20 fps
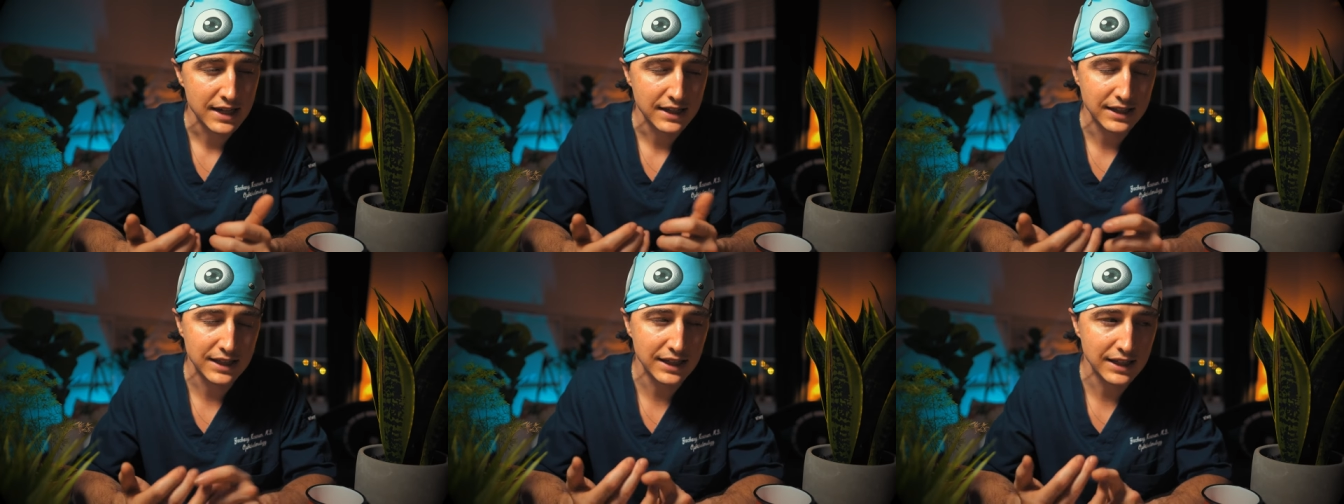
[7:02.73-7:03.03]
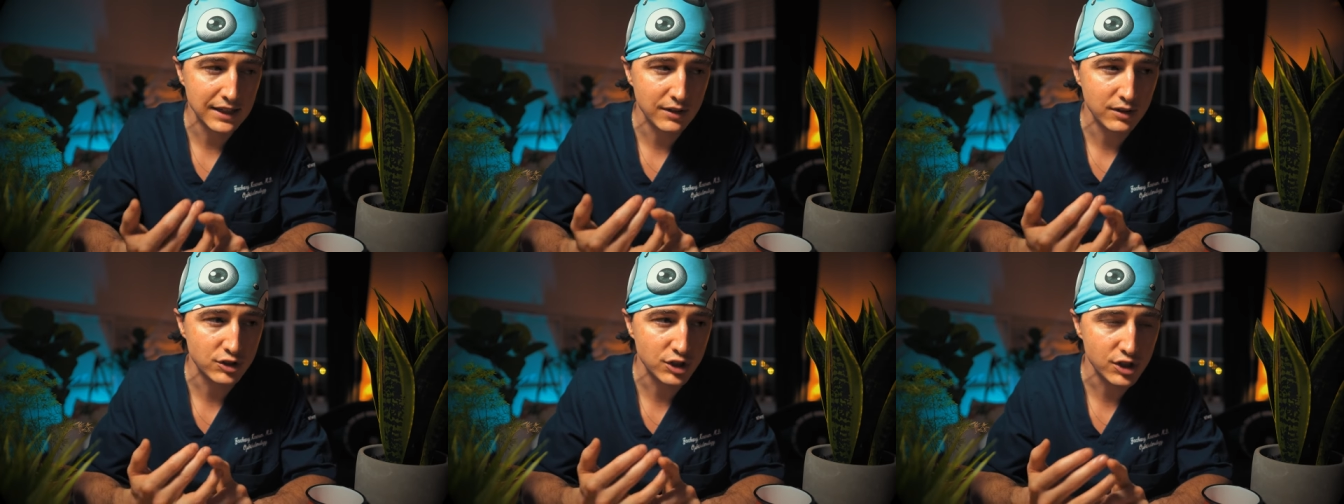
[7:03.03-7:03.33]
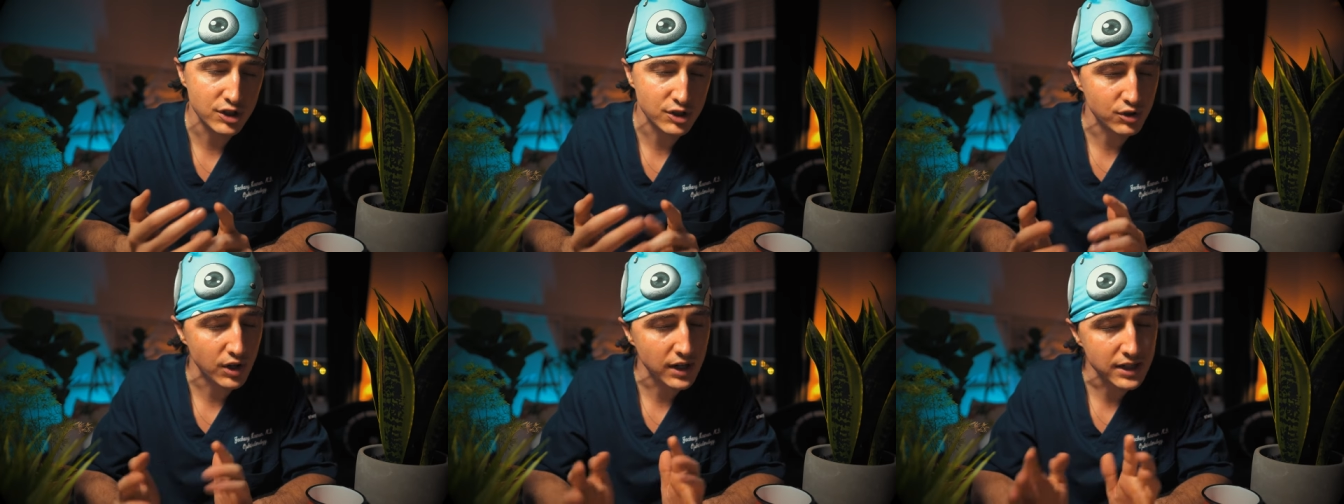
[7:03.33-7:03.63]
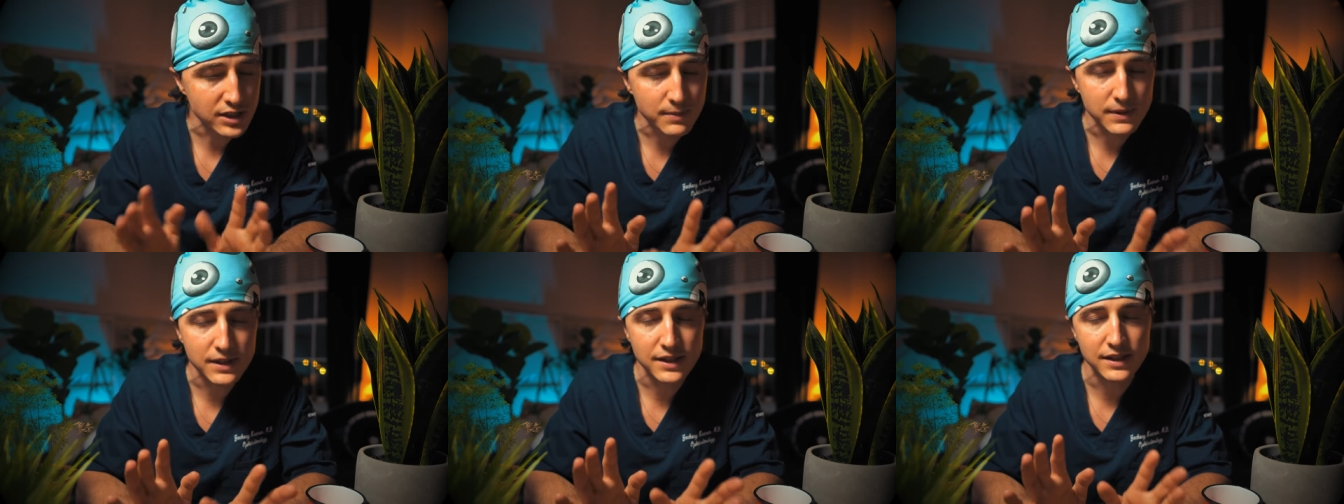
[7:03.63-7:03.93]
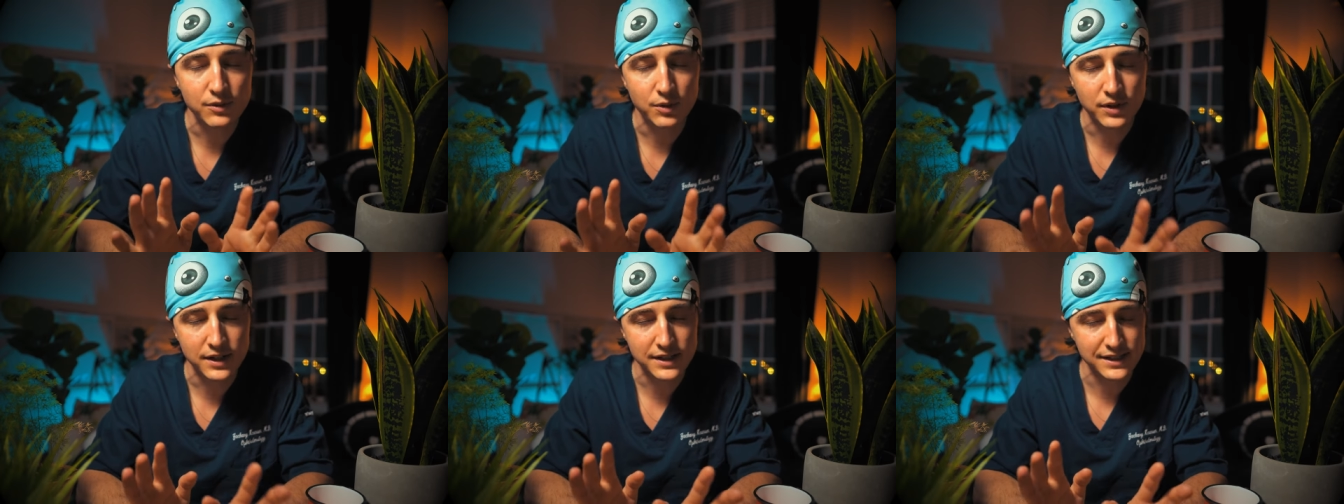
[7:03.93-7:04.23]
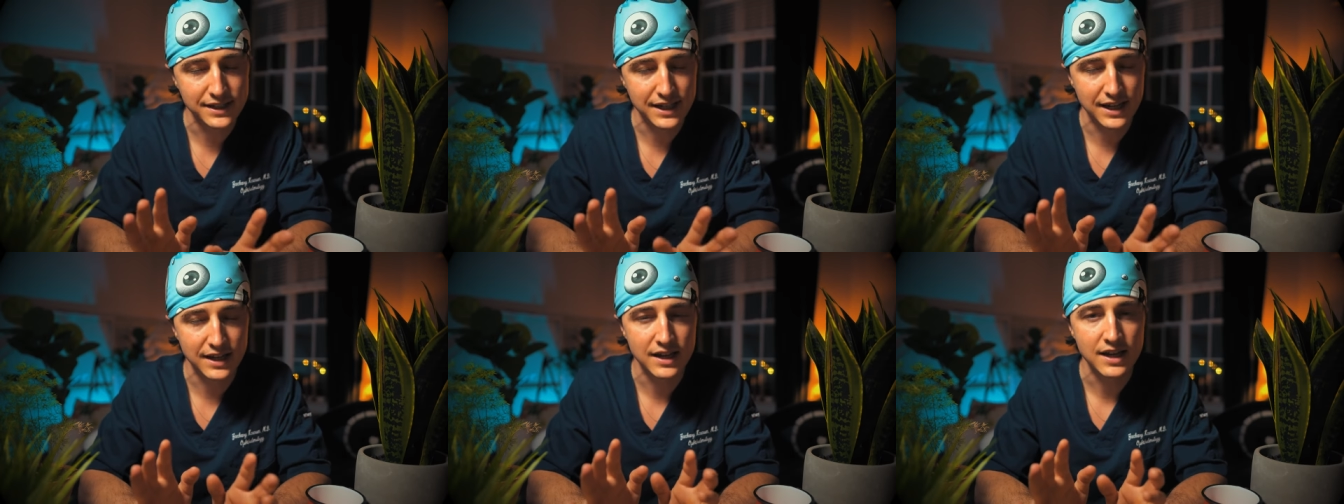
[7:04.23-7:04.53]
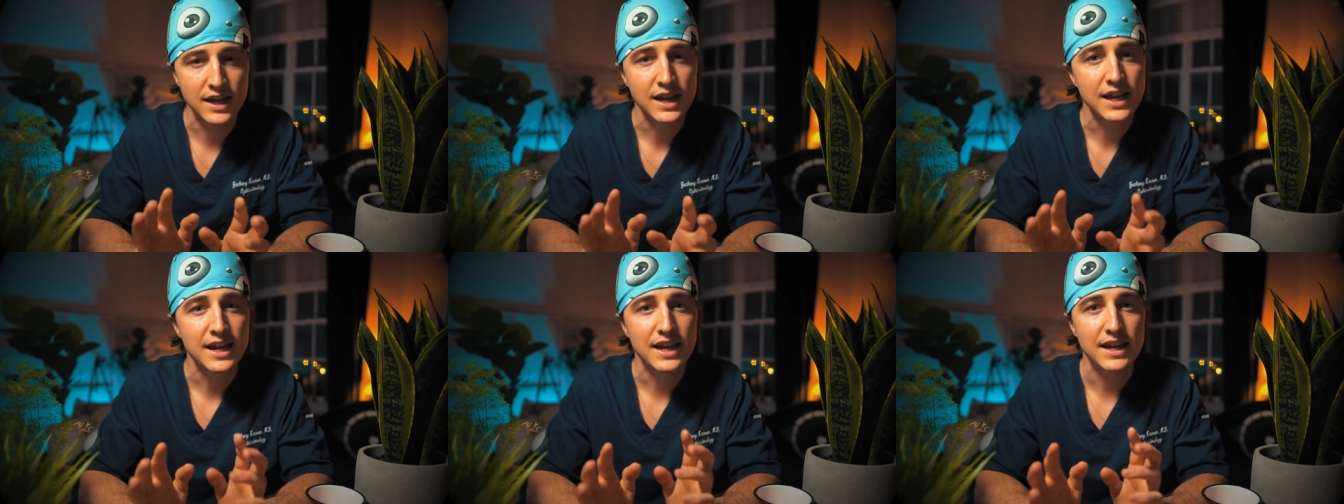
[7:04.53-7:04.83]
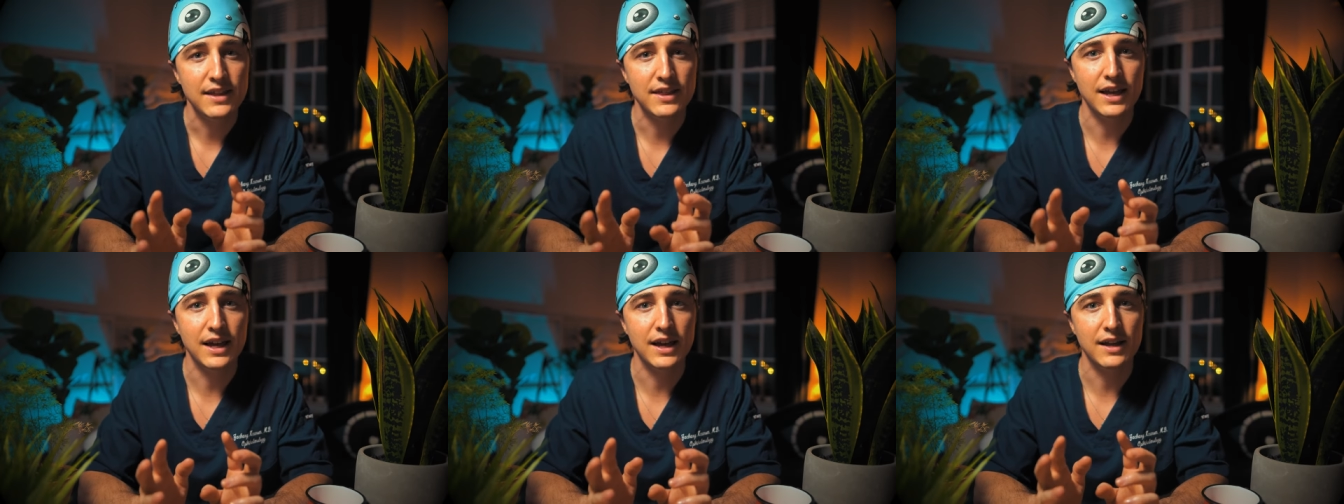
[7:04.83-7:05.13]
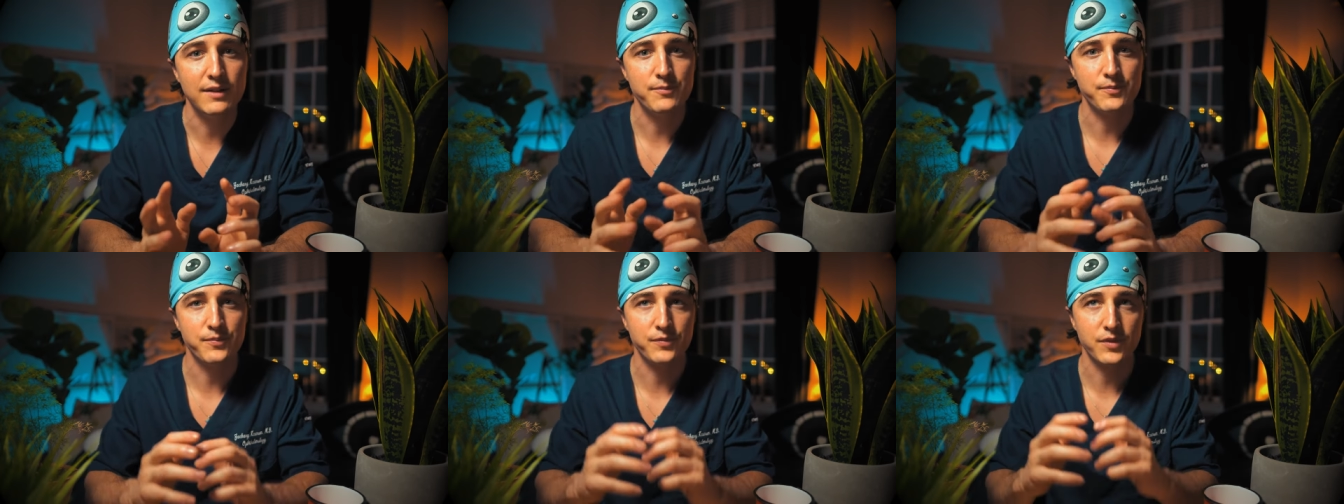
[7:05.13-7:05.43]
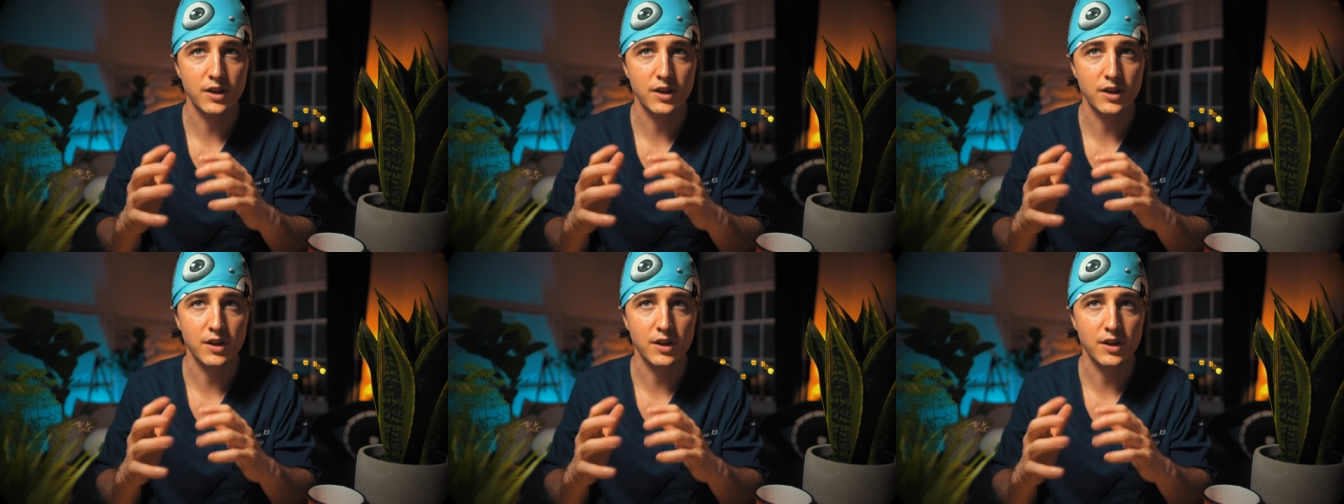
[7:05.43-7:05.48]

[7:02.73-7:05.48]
They just trust me when I say that